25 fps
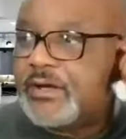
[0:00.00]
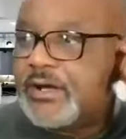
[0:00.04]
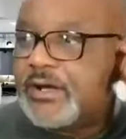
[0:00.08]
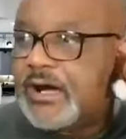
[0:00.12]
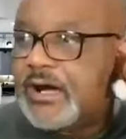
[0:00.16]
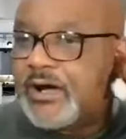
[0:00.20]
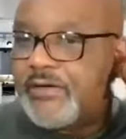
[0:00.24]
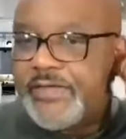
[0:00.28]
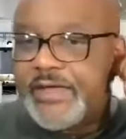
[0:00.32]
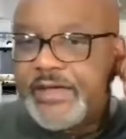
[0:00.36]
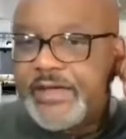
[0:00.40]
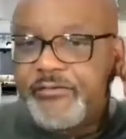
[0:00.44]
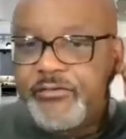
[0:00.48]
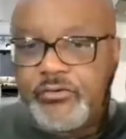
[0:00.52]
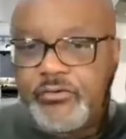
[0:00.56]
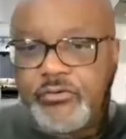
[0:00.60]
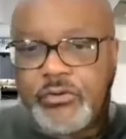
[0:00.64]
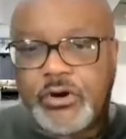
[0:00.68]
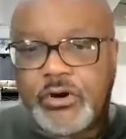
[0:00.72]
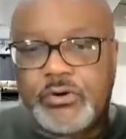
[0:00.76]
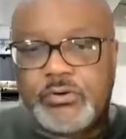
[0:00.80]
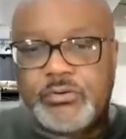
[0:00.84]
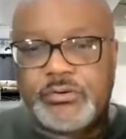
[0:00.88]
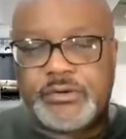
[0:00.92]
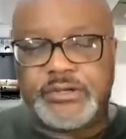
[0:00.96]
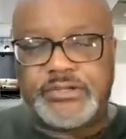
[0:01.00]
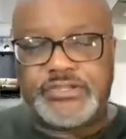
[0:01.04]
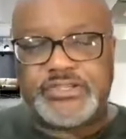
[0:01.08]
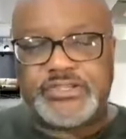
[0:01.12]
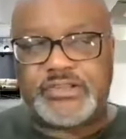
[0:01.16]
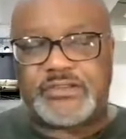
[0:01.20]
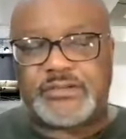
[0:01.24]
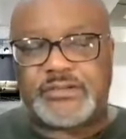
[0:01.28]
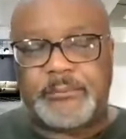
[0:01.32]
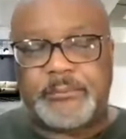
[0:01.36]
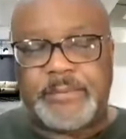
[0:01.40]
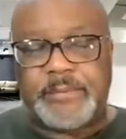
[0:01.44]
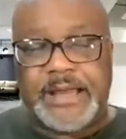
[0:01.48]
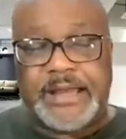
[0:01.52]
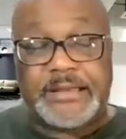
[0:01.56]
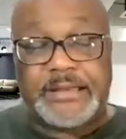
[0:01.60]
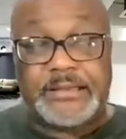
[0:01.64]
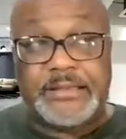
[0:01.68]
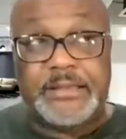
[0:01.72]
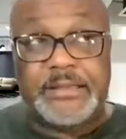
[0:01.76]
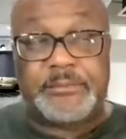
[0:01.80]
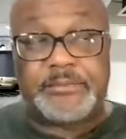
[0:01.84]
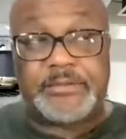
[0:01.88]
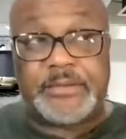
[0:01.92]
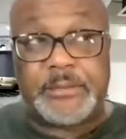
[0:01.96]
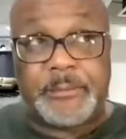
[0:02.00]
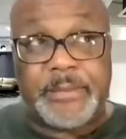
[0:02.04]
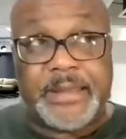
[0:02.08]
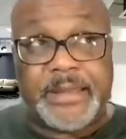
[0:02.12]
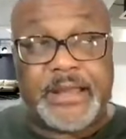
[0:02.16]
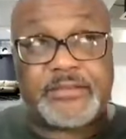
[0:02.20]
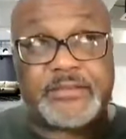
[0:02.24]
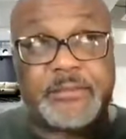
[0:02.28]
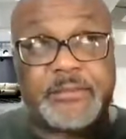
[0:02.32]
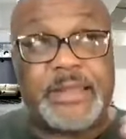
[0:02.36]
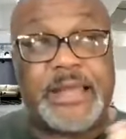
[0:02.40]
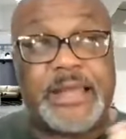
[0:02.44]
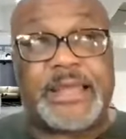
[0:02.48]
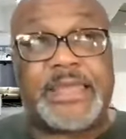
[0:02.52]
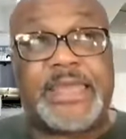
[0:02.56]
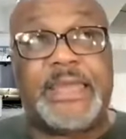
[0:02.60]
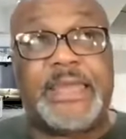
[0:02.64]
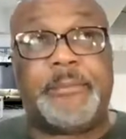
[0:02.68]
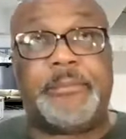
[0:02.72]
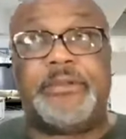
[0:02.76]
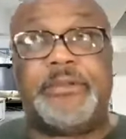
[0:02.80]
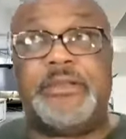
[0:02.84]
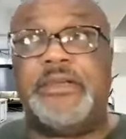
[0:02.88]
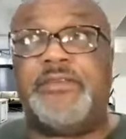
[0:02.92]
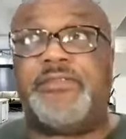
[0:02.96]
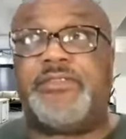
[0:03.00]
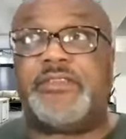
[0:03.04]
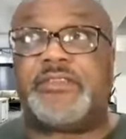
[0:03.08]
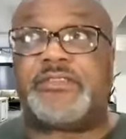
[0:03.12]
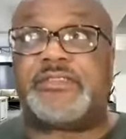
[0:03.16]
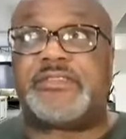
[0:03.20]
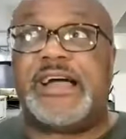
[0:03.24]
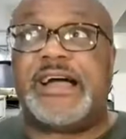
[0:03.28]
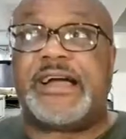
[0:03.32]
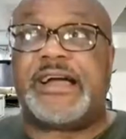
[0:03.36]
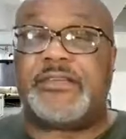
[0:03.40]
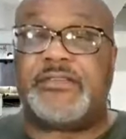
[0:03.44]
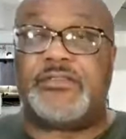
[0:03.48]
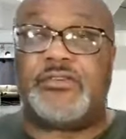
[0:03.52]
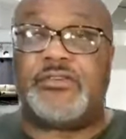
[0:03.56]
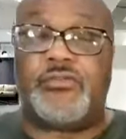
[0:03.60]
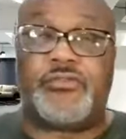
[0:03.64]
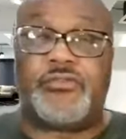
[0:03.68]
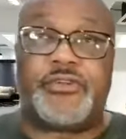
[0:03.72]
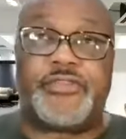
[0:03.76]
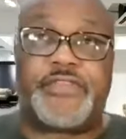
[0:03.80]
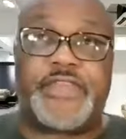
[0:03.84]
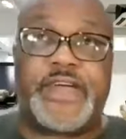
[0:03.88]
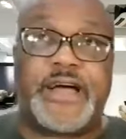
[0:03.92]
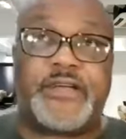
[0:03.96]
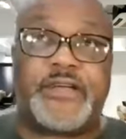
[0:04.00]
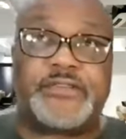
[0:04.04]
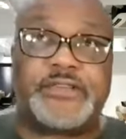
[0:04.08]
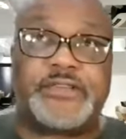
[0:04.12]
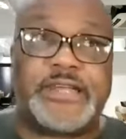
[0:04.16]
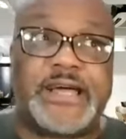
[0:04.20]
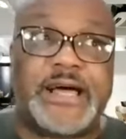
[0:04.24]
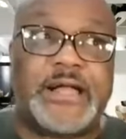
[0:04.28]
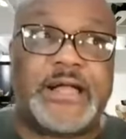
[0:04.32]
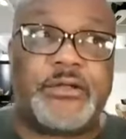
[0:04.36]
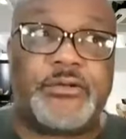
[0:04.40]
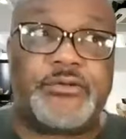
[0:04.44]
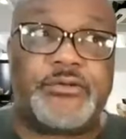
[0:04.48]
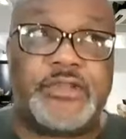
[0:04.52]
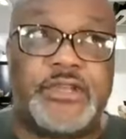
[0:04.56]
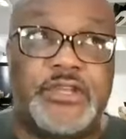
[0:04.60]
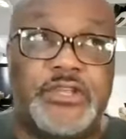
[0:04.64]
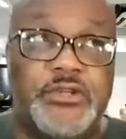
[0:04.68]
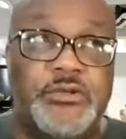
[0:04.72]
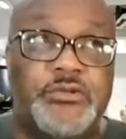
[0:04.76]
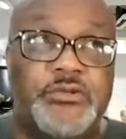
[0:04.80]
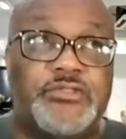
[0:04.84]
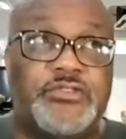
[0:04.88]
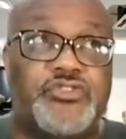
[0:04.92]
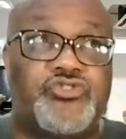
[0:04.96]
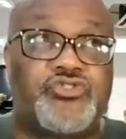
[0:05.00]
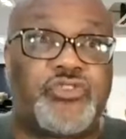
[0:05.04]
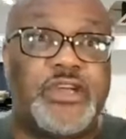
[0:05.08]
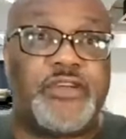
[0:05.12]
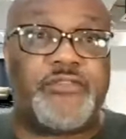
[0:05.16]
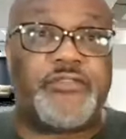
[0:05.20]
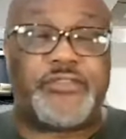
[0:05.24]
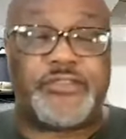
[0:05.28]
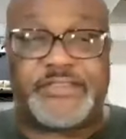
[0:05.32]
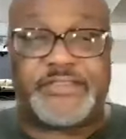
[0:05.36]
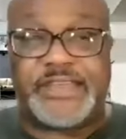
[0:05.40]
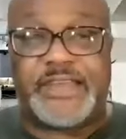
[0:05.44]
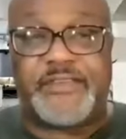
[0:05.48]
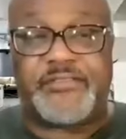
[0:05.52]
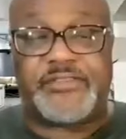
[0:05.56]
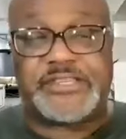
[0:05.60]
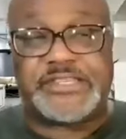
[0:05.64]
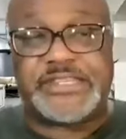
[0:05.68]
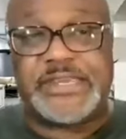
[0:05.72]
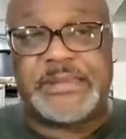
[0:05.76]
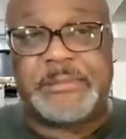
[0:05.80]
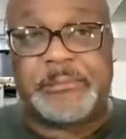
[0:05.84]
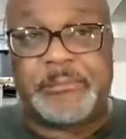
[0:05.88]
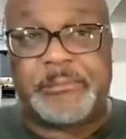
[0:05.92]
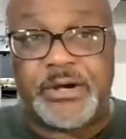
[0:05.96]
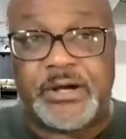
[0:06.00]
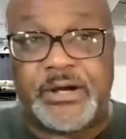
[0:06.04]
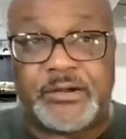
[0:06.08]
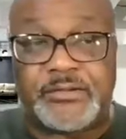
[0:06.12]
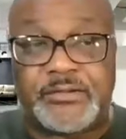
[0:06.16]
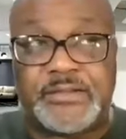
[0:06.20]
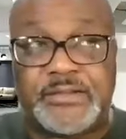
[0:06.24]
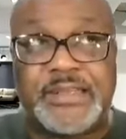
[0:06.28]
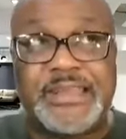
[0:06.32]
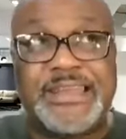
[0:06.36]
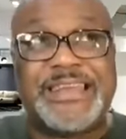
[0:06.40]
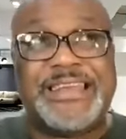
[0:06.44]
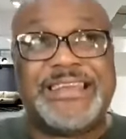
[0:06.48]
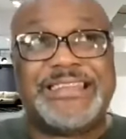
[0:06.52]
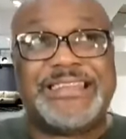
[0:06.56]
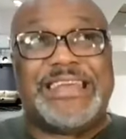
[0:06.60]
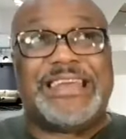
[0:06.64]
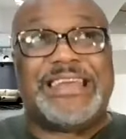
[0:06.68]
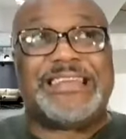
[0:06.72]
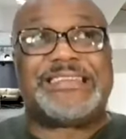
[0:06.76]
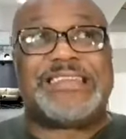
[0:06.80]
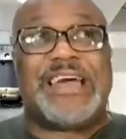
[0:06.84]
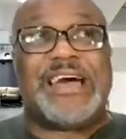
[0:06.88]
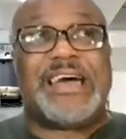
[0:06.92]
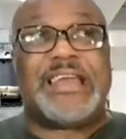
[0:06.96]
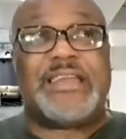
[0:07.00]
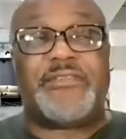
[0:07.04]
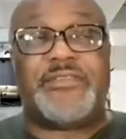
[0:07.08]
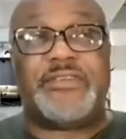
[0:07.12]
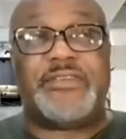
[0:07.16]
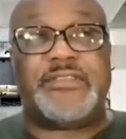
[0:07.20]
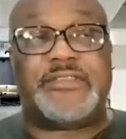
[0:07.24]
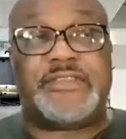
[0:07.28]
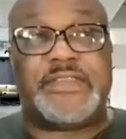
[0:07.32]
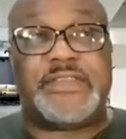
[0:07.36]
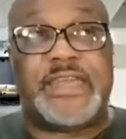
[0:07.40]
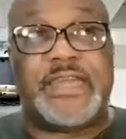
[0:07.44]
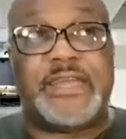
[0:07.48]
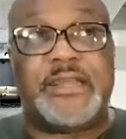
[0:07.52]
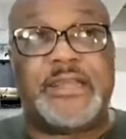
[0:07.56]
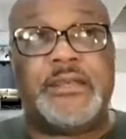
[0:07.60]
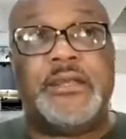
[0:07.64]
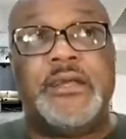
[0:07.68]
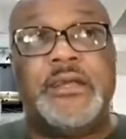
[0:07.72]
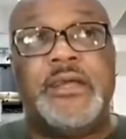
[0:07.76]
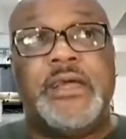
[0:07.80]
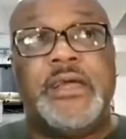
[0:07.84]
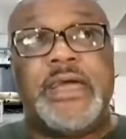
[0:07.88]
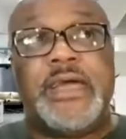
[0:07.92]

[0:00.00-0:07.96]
Uh, they've grown just by leaps and bounds. I mean, I can't believe this stock is over a thousand dollars and it used to trade for seventeen bucks. That's kind of insane.